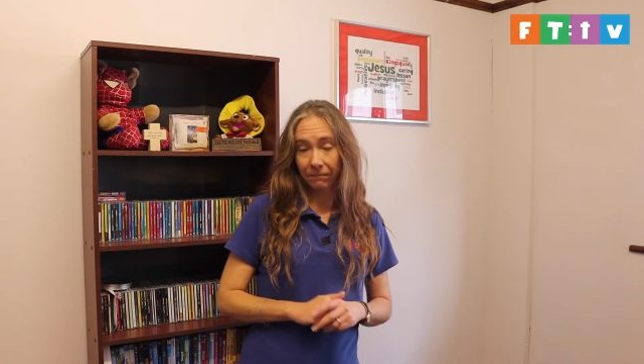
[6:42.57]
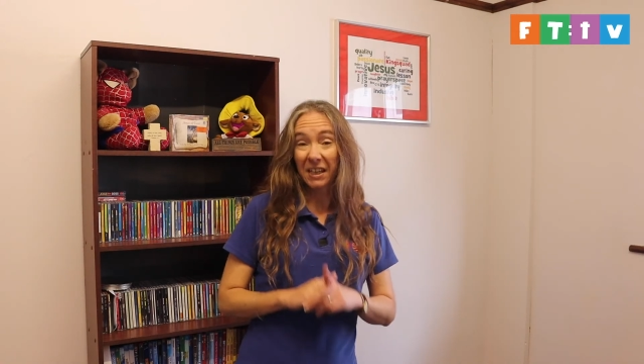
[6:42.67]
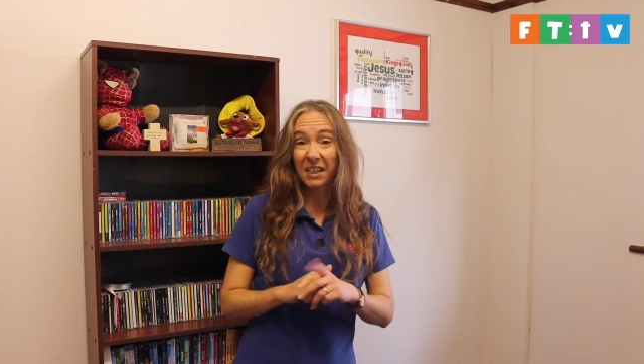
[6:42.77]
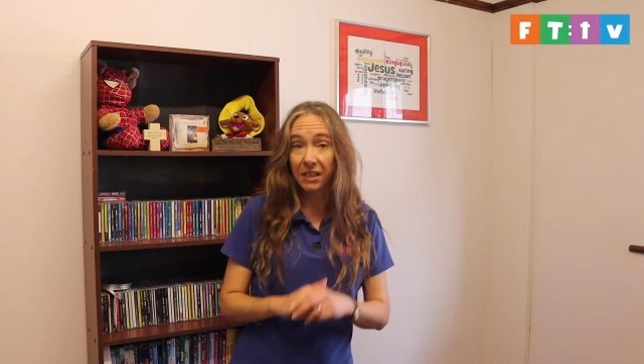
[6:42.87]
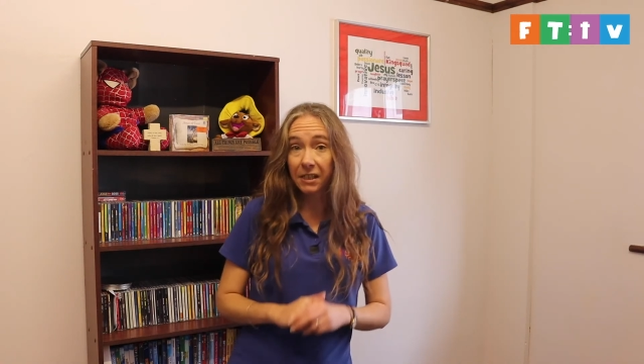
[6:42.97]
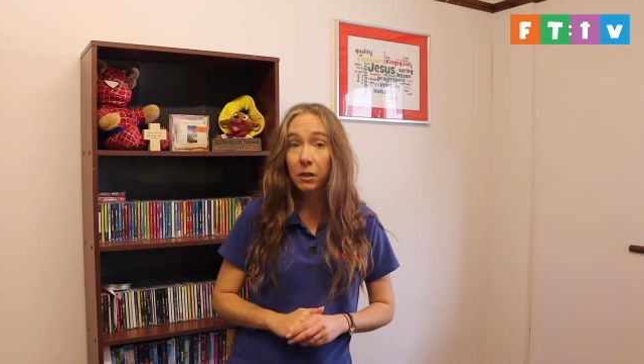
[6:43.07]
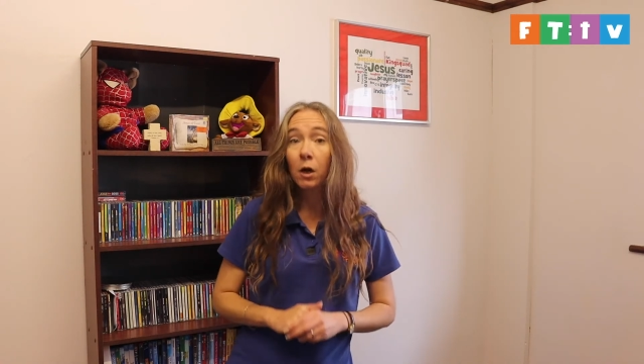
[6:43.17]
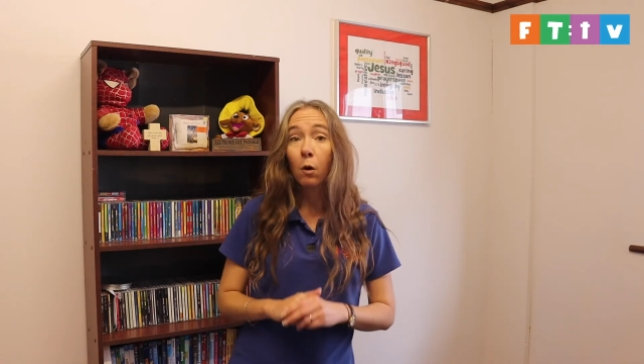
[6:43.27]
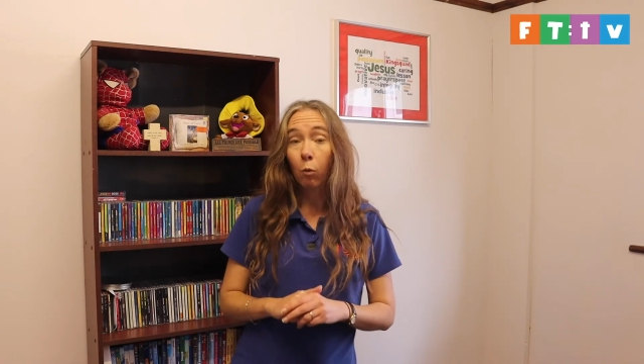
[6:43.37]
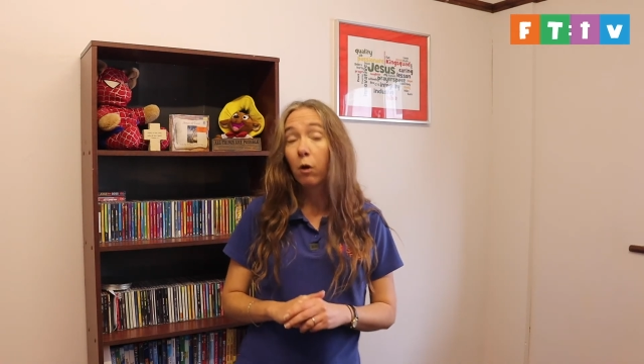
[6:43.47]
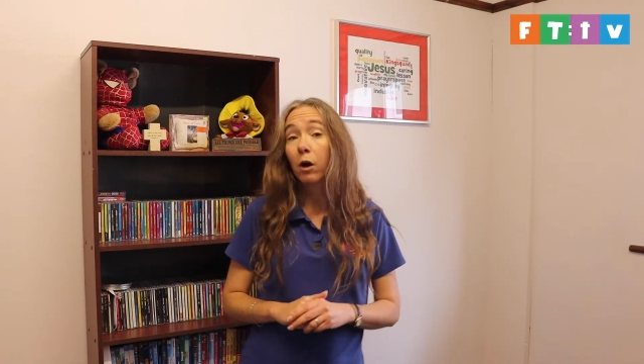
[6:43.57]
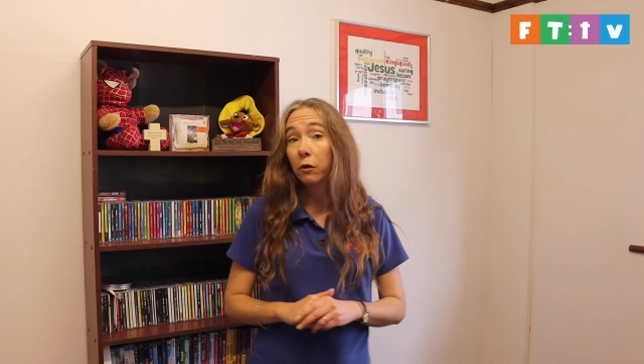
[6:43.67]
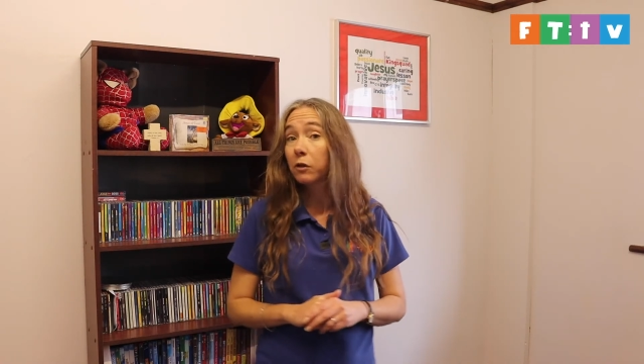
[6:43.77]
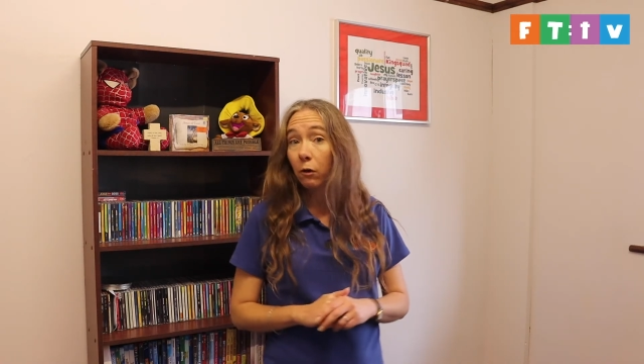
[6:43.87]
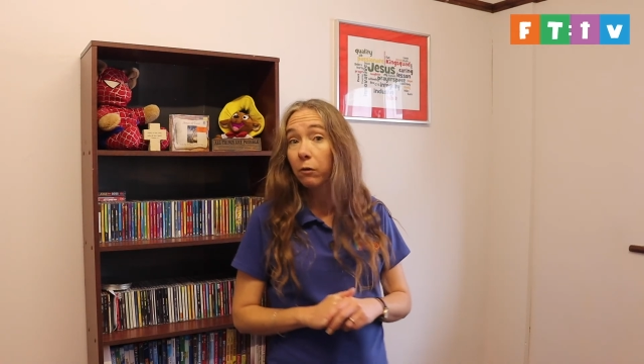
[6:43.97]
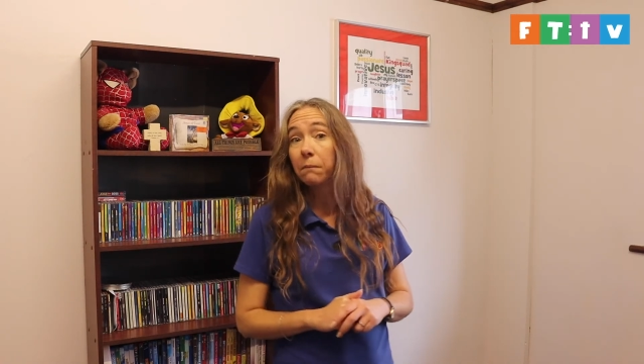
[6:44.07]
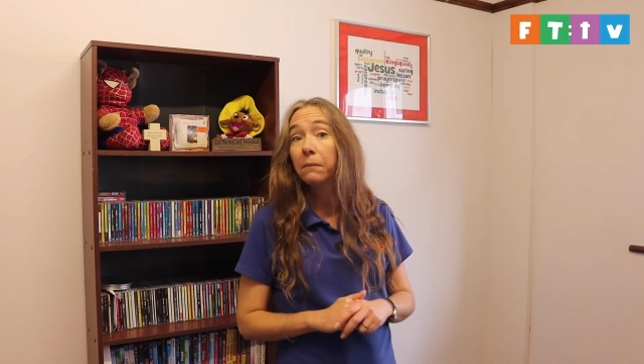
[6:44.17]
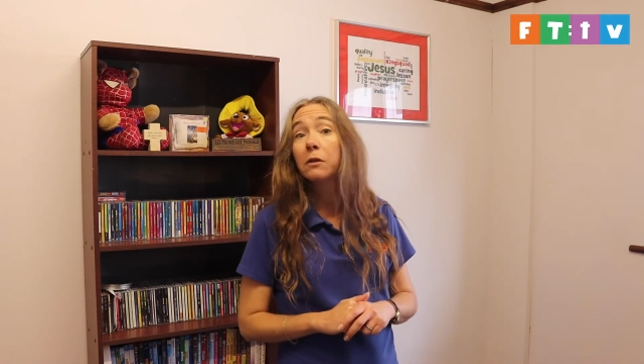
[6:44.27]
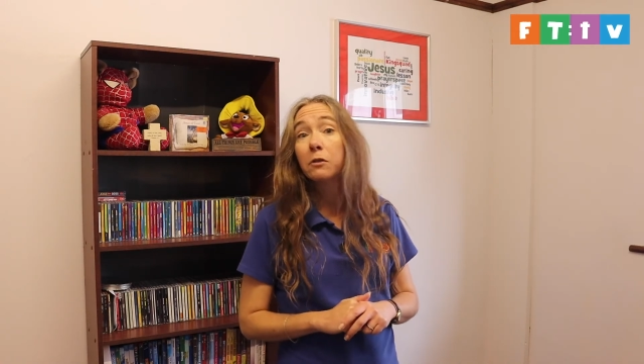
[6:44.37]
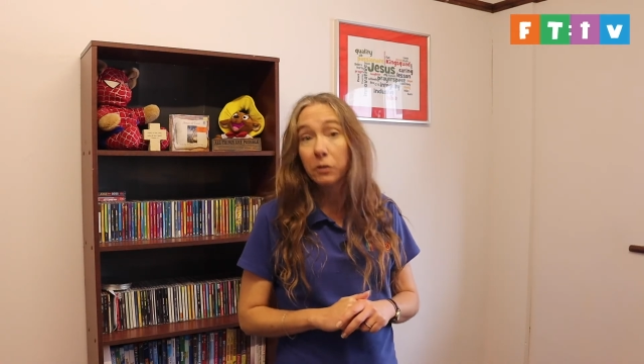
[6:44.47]
He did what God told
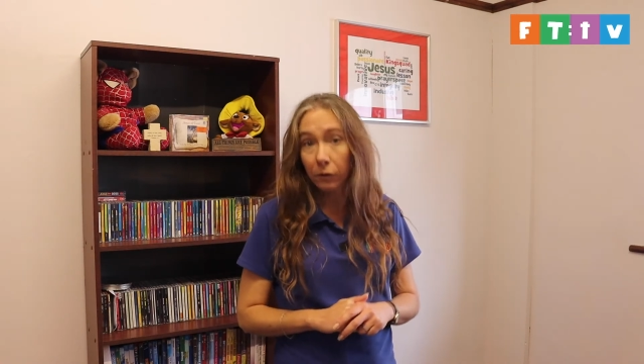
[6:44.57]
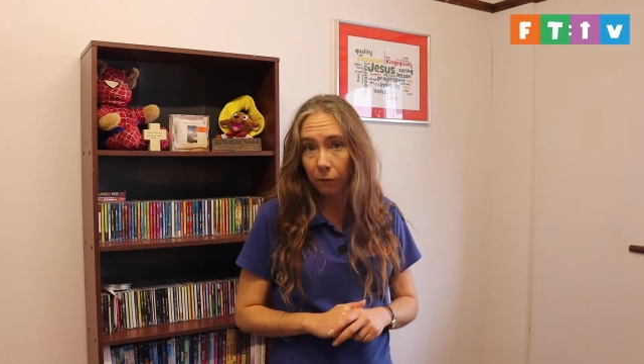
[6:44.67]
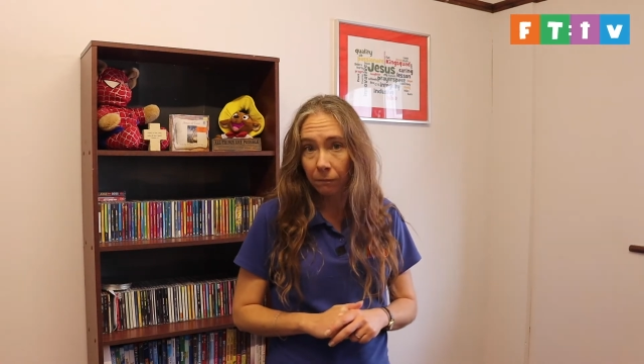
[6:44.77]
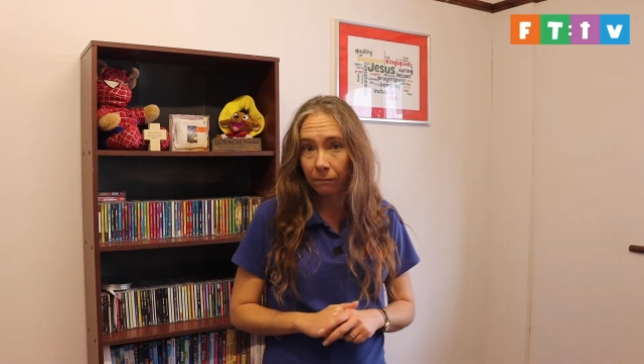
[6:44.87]
him to do.